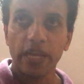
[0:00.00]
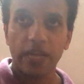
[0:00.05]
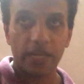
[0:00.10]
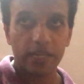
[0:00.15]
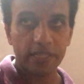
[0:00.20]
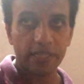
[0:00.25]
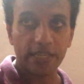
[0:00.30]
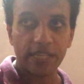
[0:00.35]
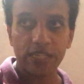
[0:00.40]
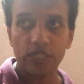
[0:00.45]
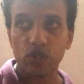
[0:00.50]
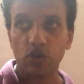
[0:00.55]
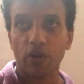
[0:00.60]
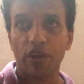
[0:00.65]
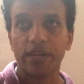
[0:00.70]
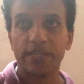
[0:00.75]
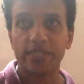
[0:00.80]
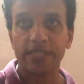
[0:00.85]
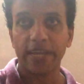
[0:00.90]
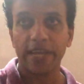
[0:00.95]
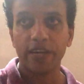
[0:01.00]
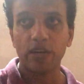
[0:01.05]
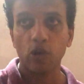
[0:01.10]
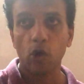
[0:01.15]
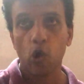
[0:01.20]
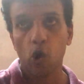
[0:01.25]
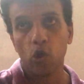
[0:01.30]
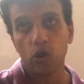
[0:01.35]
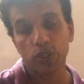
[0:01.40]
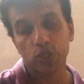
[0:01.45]
in these quarantine
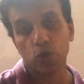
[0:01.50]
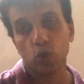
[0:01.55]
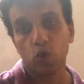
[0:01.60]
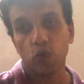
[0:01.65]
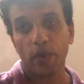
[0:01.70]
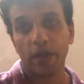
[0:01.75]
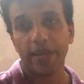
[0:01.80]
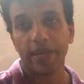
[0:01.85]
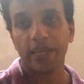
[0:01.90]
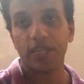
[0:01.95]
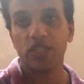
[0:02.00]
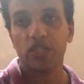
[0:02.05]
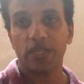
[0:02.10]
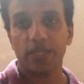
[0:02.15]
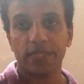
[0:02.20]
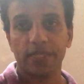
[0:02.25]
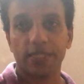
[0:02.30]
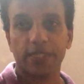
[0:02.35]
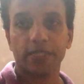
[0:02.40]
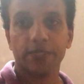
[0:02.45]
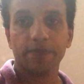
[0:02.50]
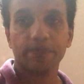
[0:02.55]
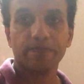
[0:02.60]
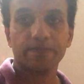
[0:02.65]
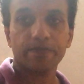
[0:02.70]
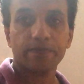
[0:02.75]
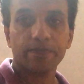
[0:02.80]
long school vacations.